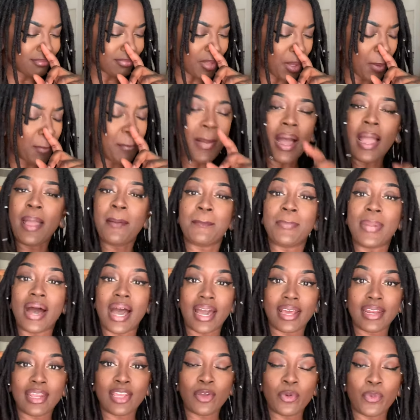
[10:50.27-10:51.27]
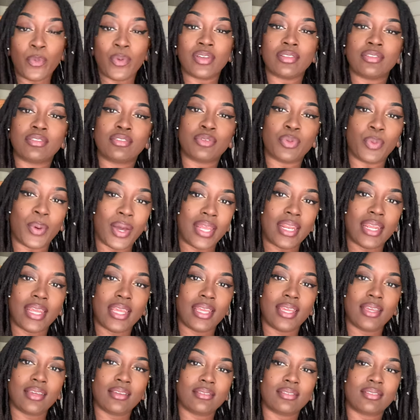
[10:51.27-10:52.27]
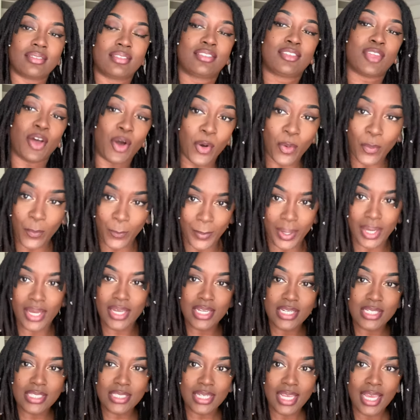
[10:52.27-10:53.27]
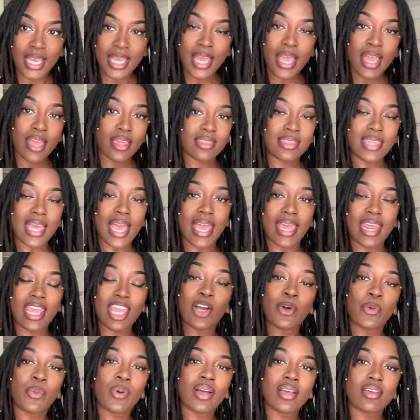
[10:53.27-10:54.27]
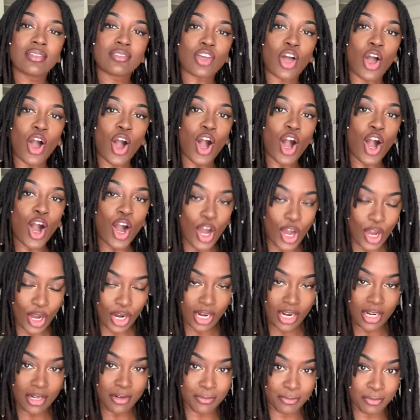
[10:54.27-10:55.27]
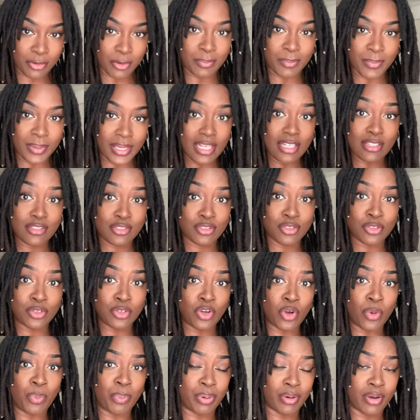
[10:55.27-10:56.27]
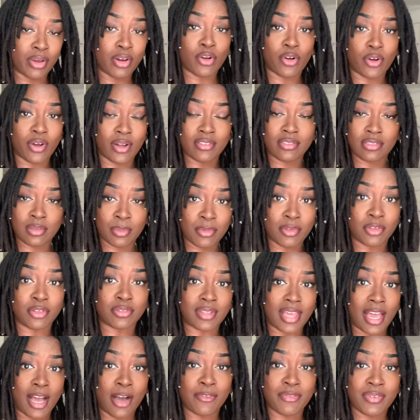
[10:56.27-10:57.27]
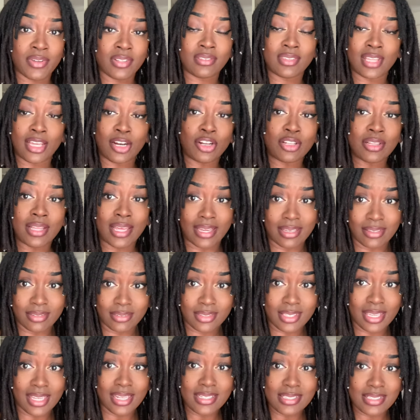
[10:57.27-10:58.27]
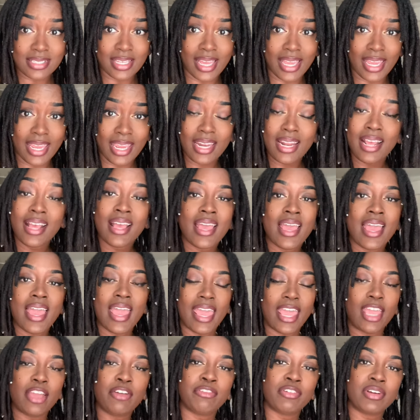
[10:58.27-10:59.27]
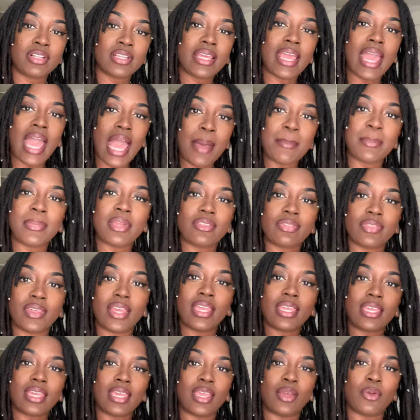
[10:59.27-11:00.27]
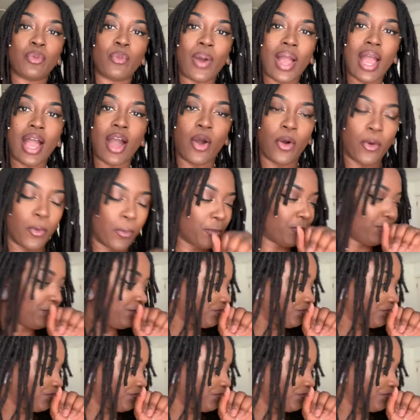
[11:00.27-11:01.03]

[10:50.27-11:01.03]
my body was sweating so much that it was hard for me to put on some of those outfits that are like skin tight. It really had me thinking, wow,